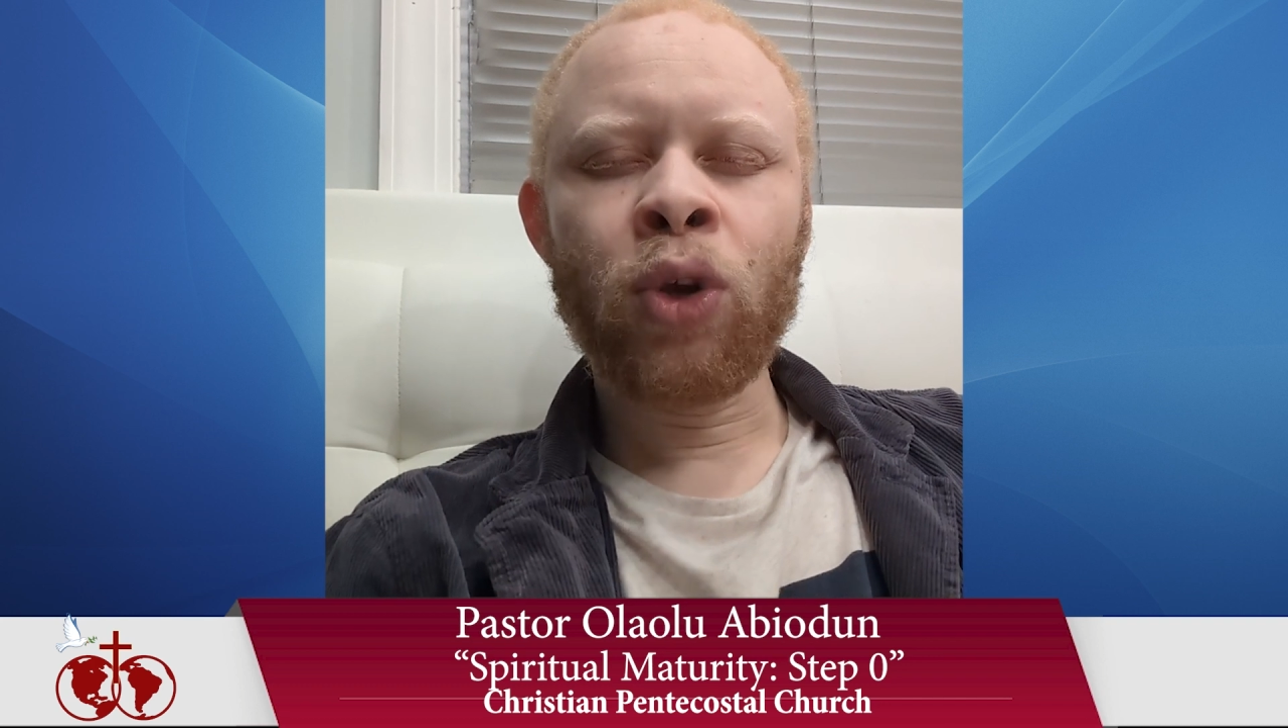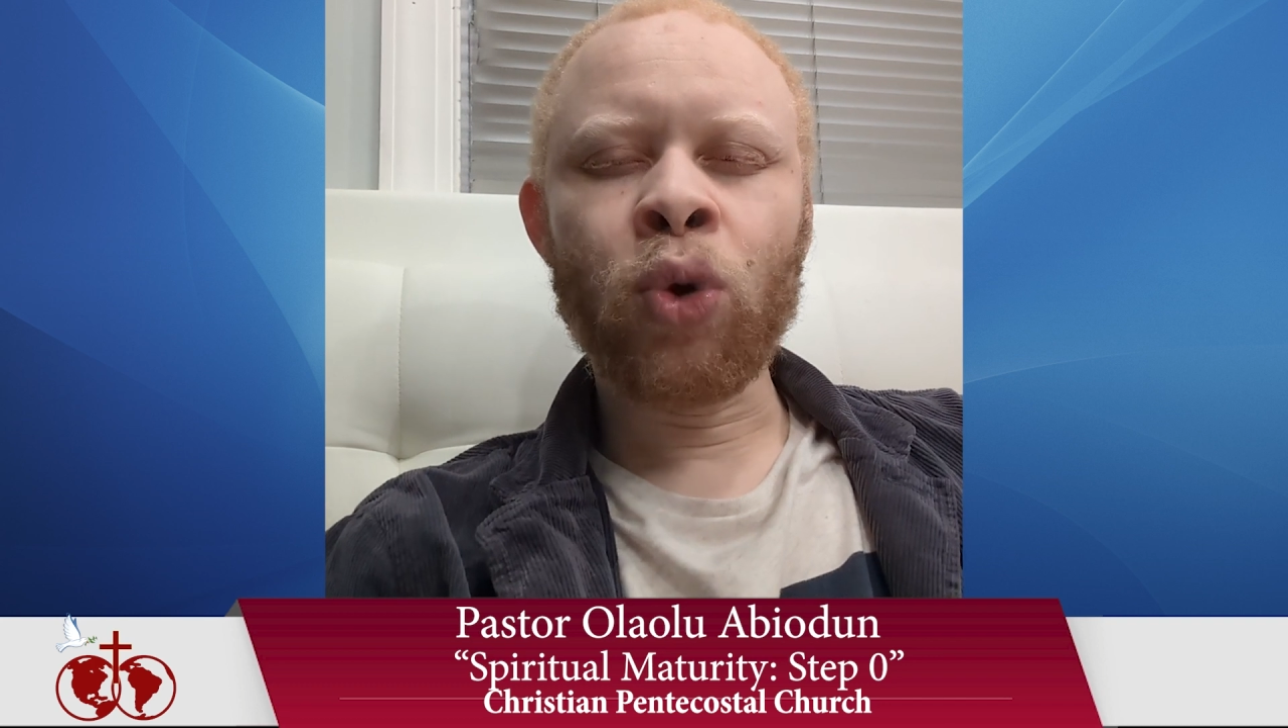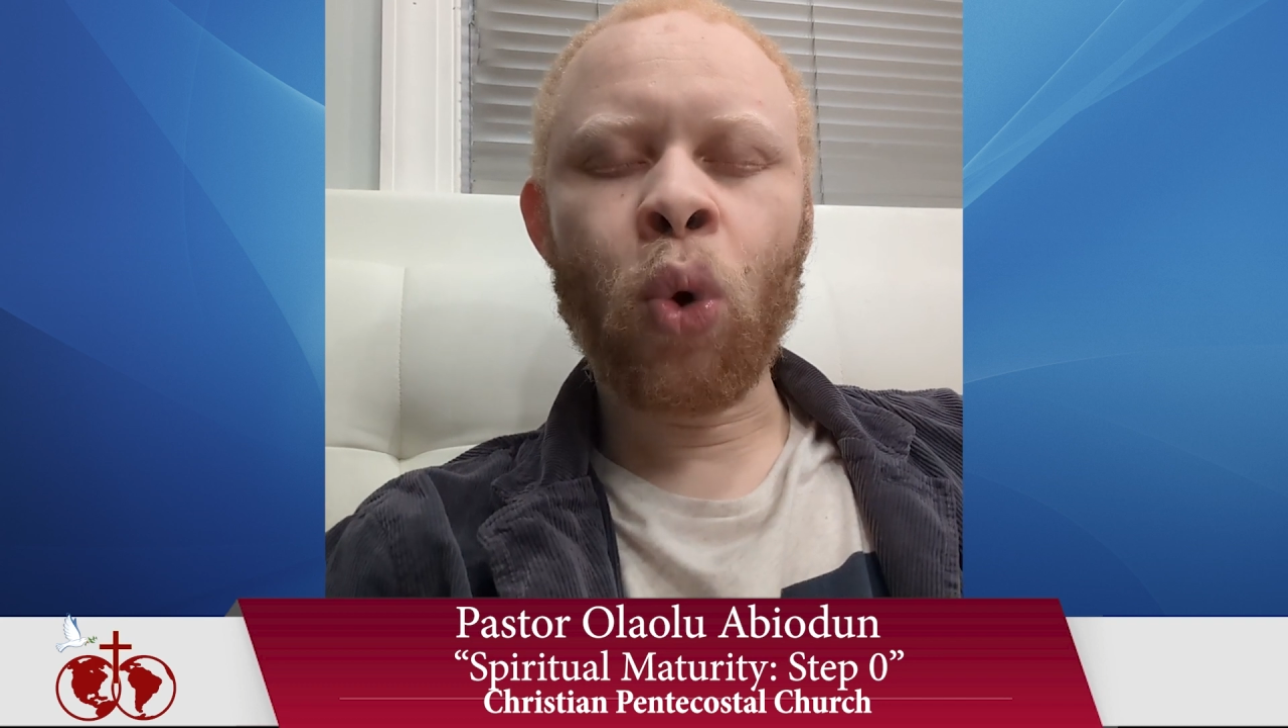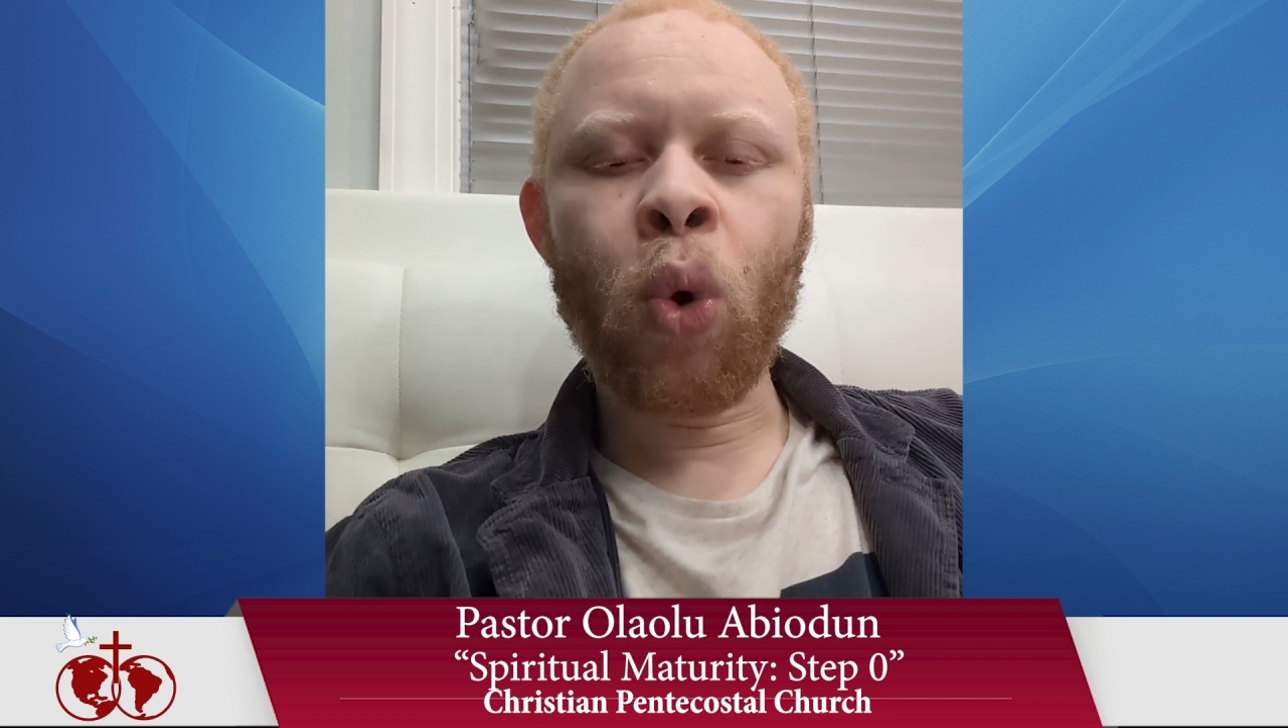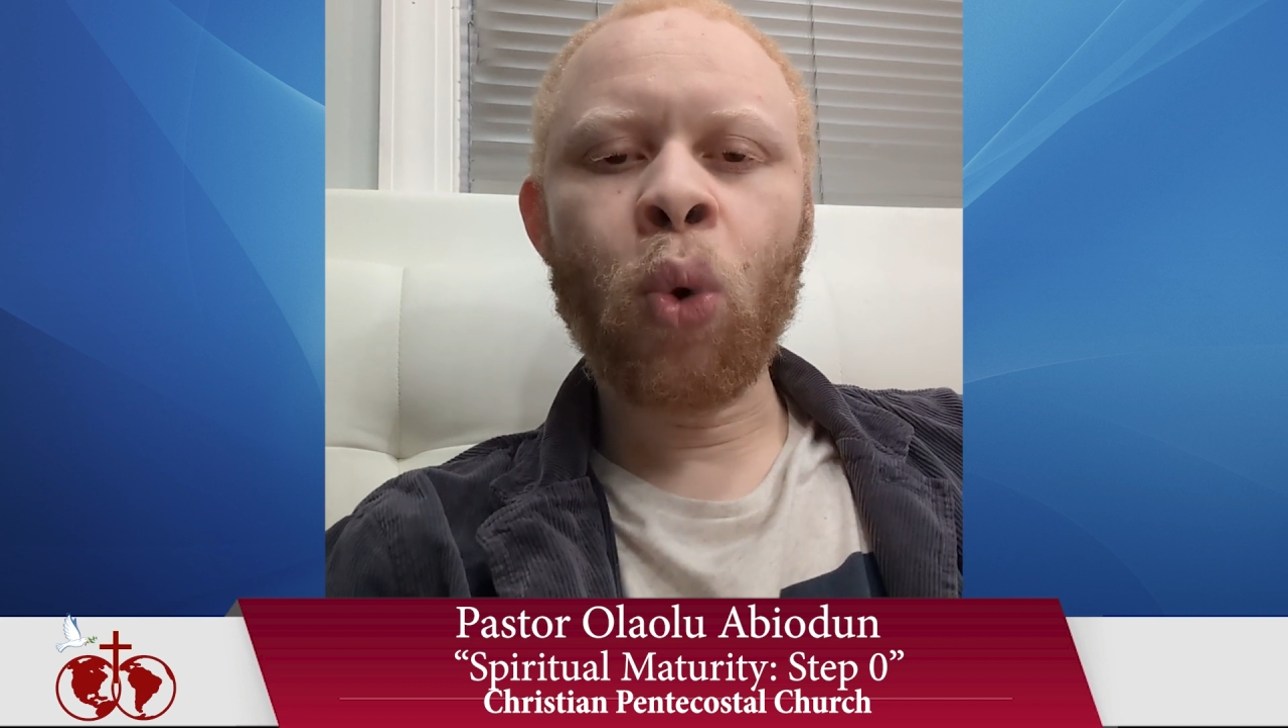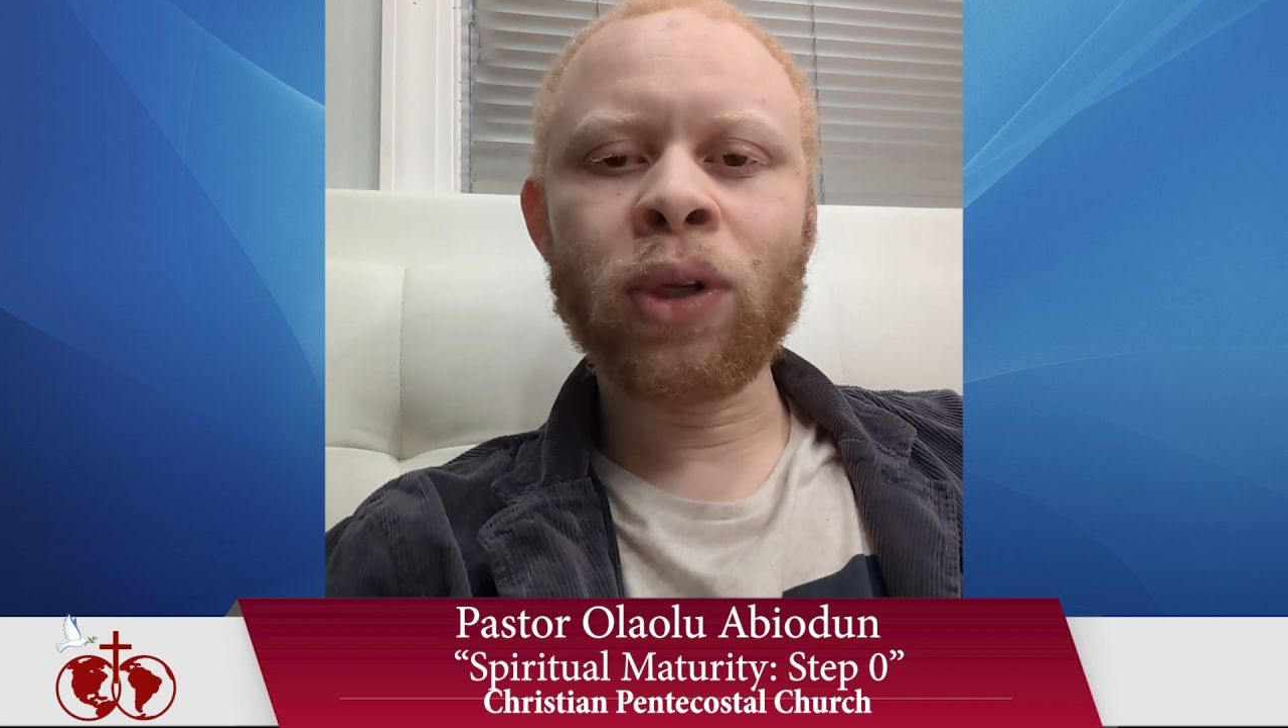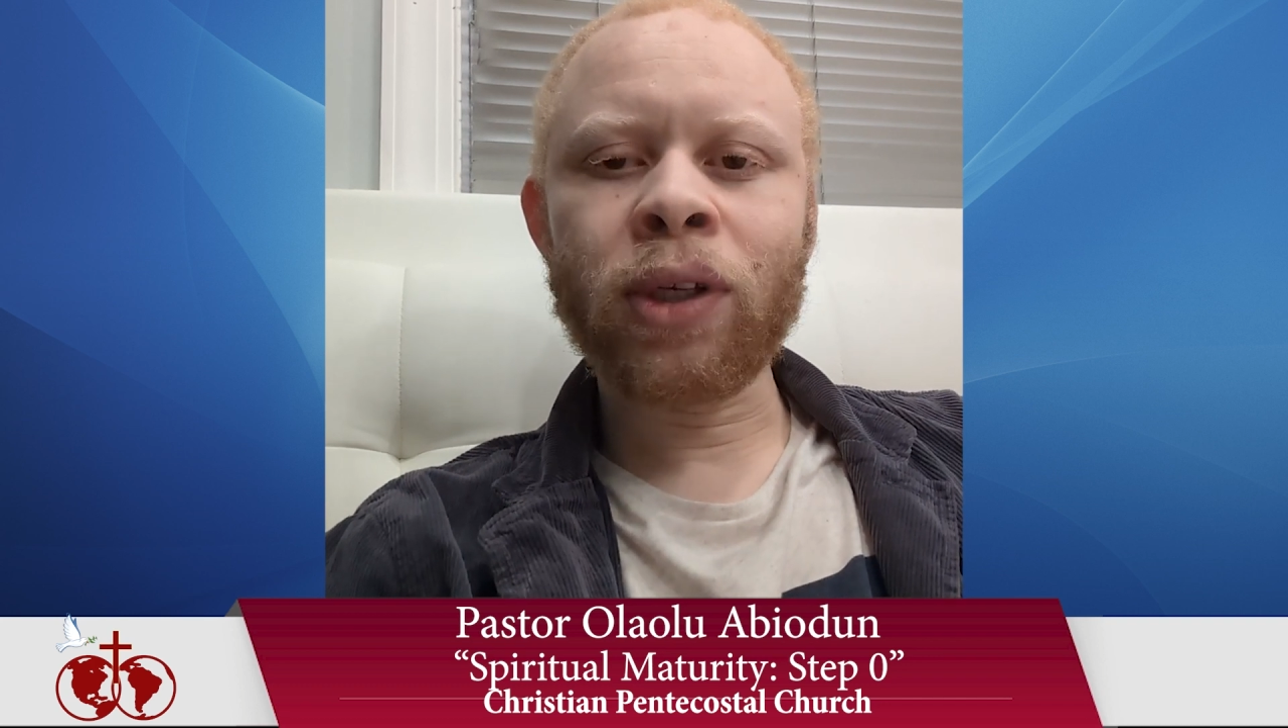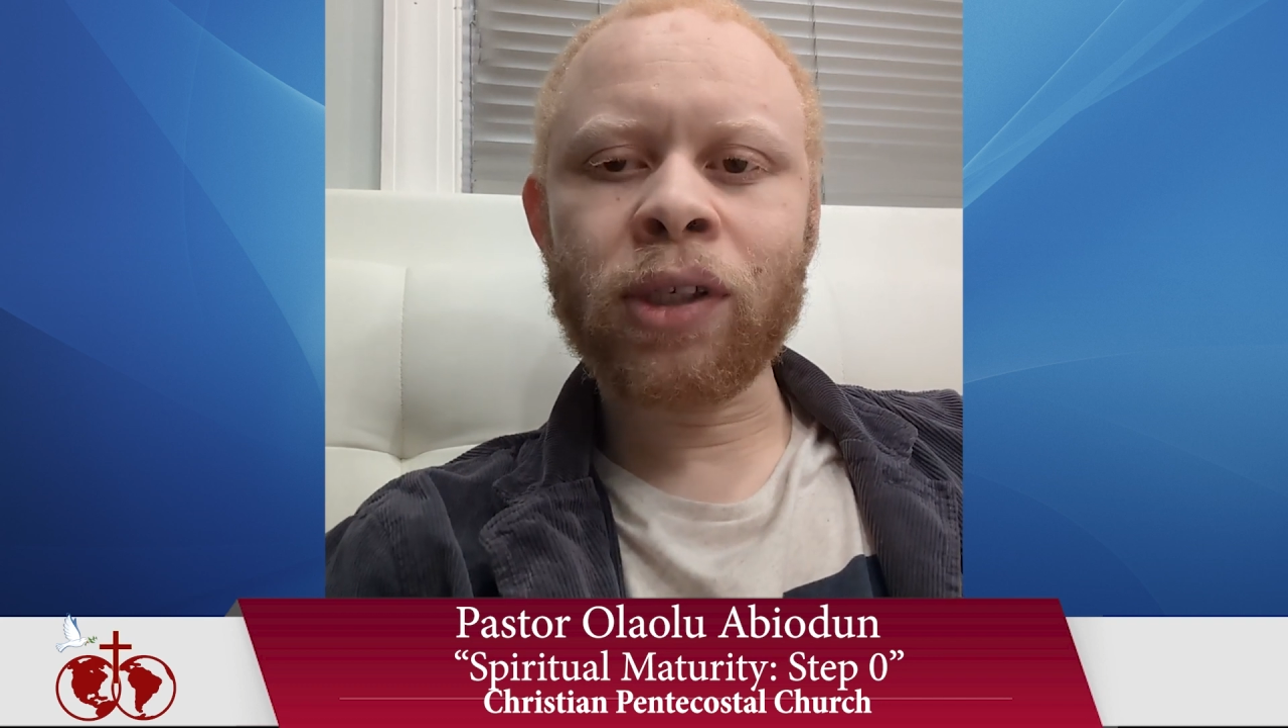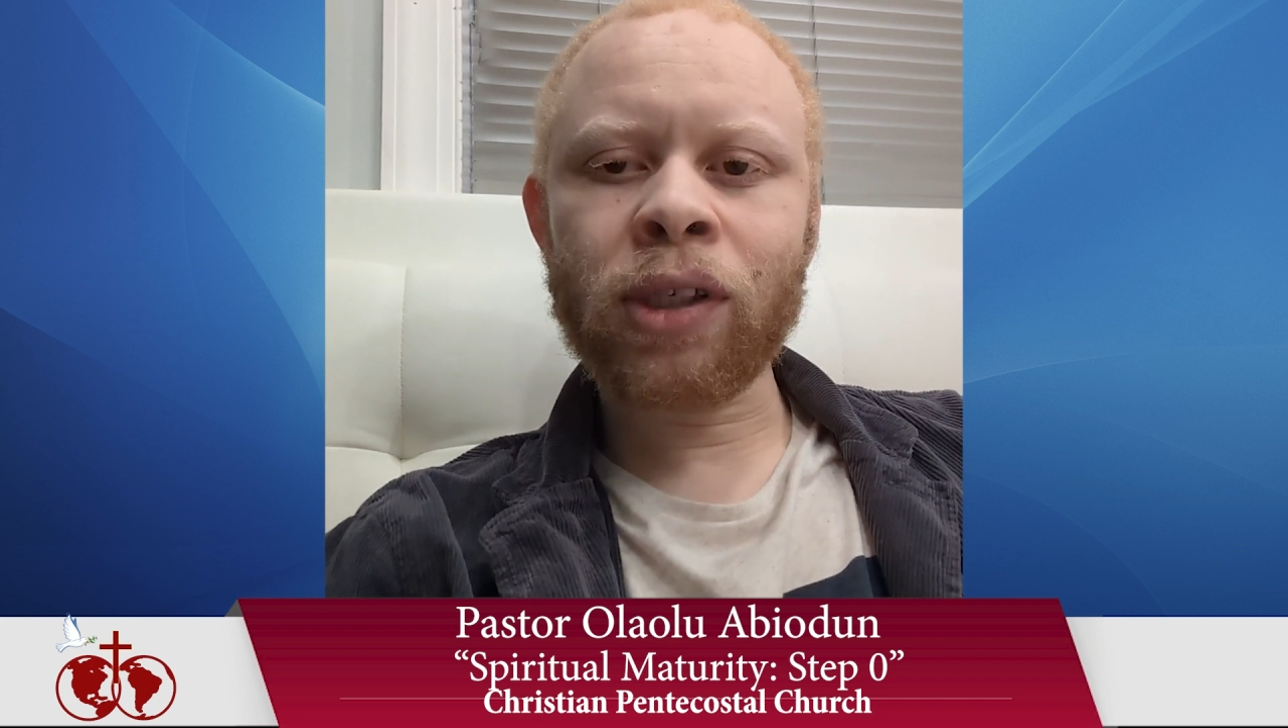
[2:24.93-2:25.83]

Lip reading: you hold it